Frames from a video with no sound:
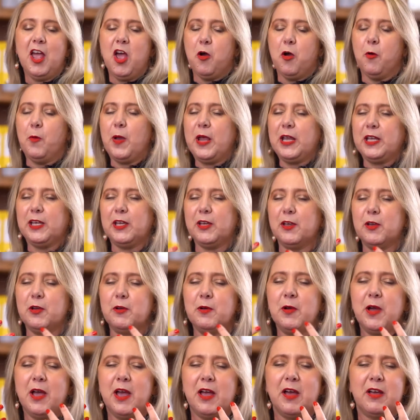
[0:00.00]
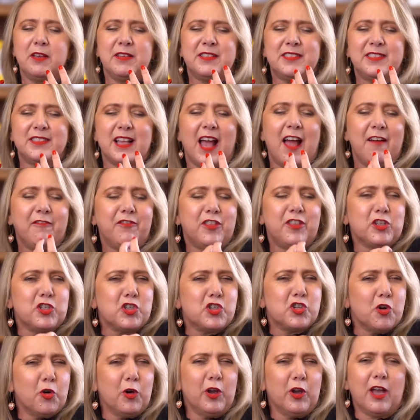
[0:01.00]
where you have the
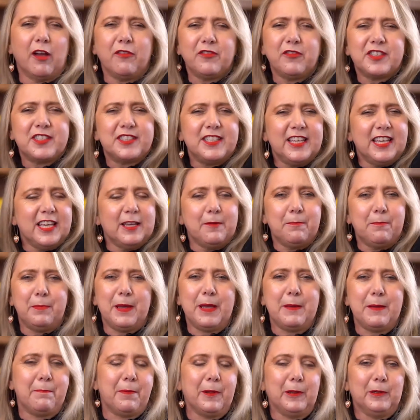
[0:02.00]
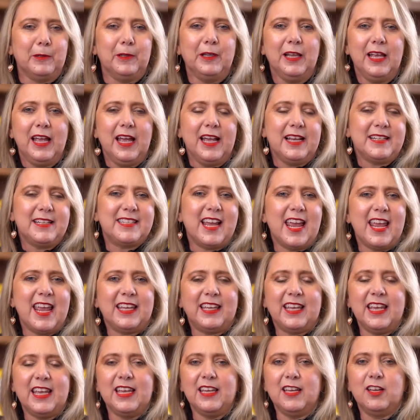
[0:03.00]
joy of seeing people
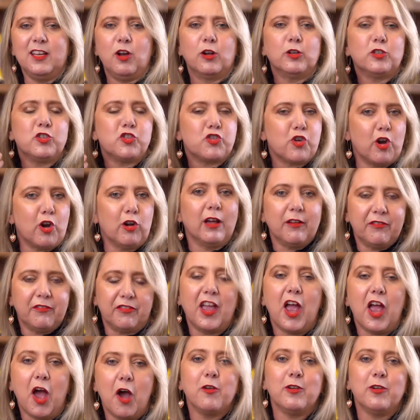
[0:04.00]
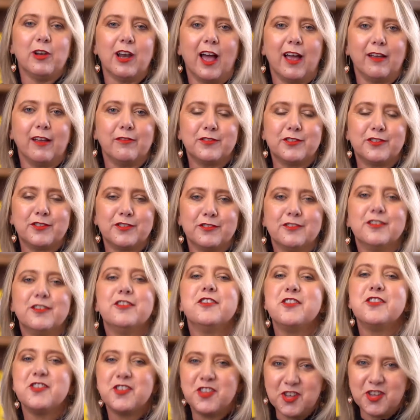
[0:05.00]
taking control of their own lives,
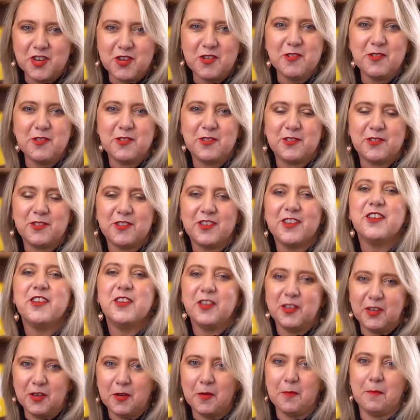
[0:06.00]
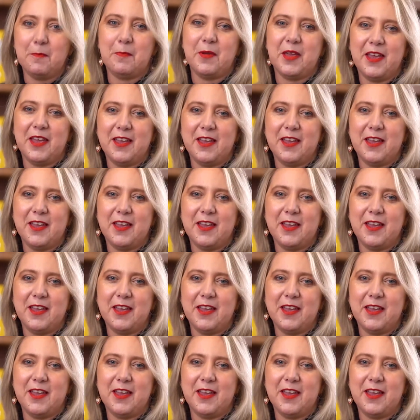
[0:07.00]
choose UP.